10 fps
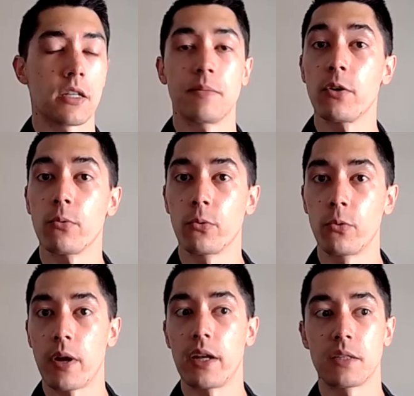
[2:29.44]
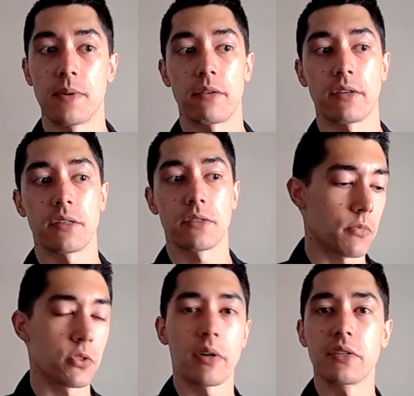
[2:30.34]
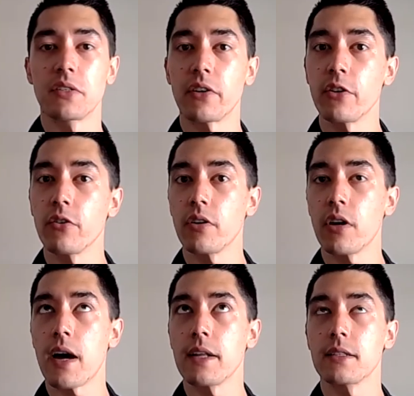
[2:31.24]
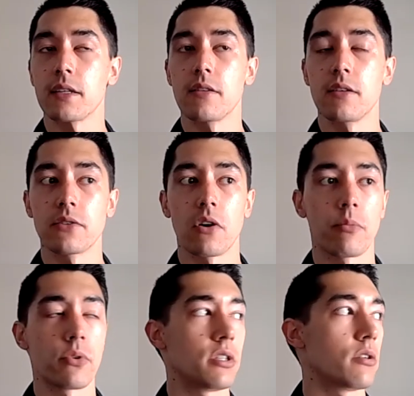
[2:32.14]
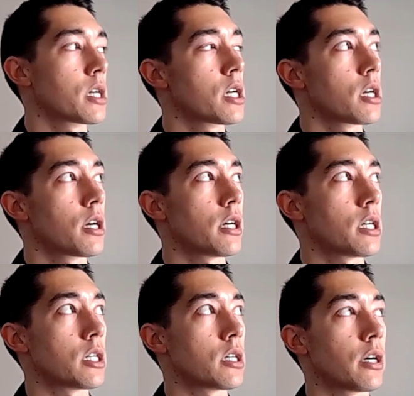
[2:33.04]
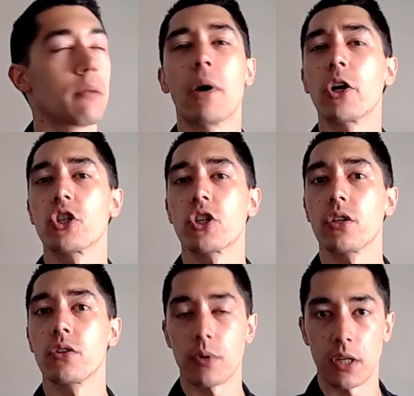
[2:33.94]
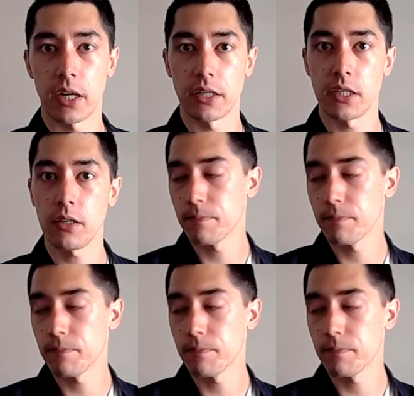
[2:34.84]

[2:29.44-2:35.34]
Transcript: been a great experience. So I started at this company in March 2019.